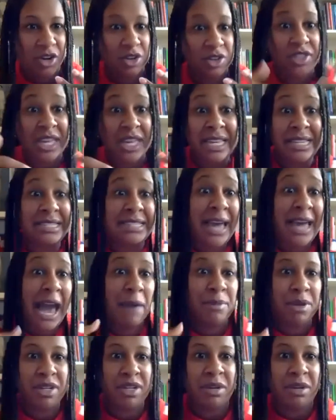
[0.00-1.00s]
or things
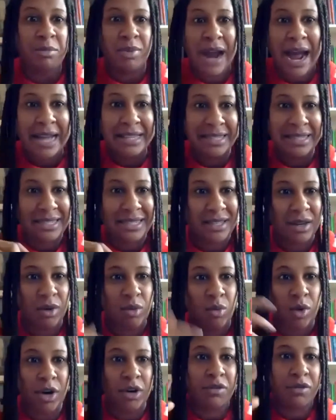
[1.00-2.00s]
happened in practice that
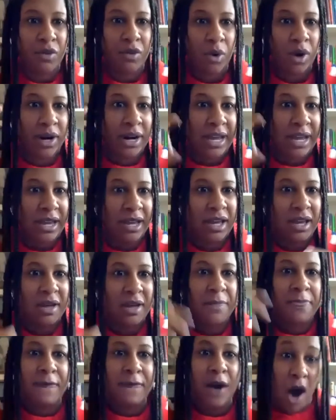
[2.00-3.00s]
weren't for a
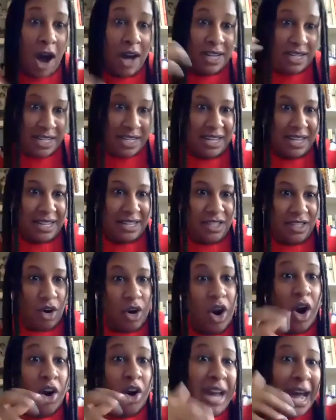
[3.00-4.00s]
audience
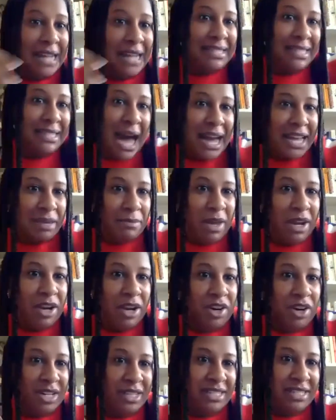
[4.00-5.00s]
or are not documented
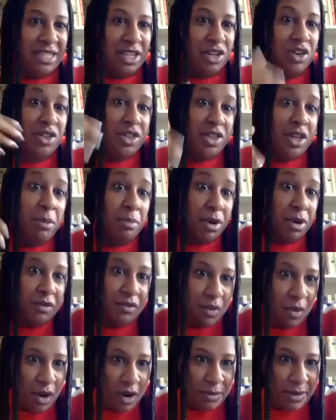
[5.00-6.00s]
or considered the
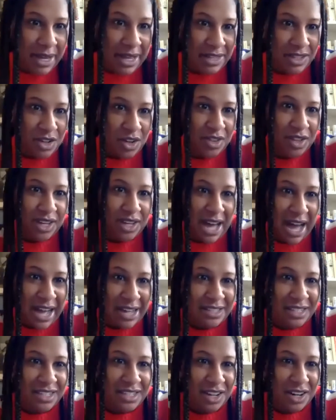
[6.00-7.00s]
performance or the
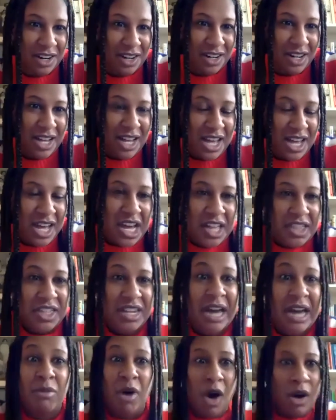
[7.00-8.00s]
concert, that
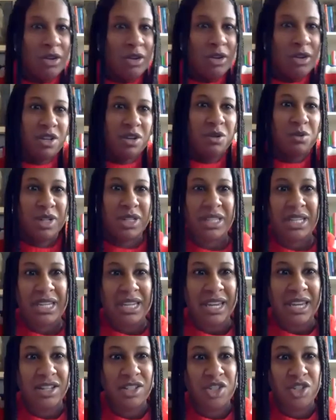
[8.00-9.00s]
I'm also
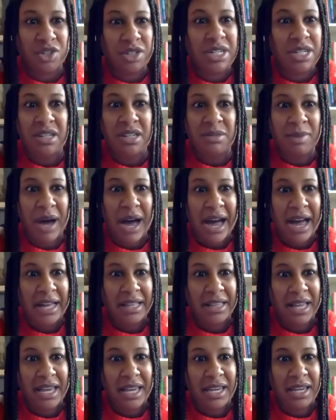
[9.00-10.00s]
really intrigued by.
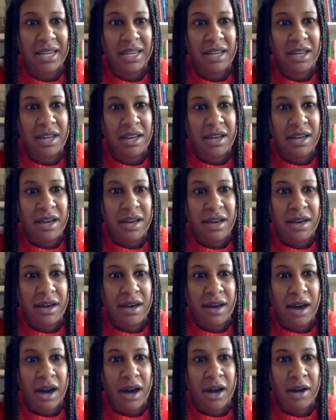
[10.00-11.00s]
Like,
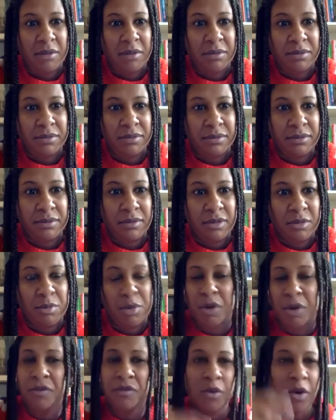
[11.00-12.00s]

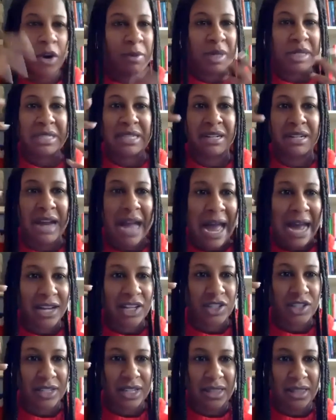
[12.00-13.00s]
performers that are
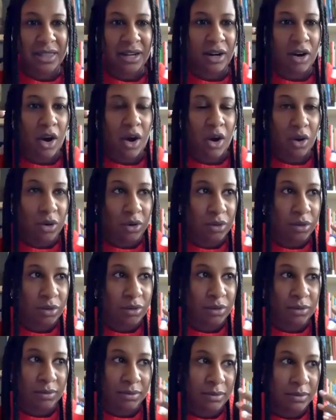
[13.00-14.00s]
actually in their
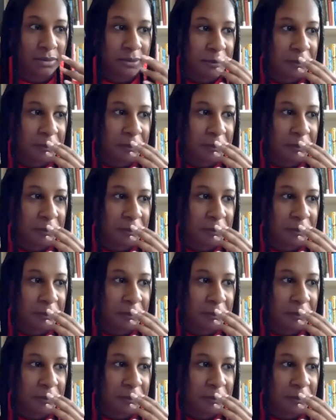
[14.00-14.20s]
own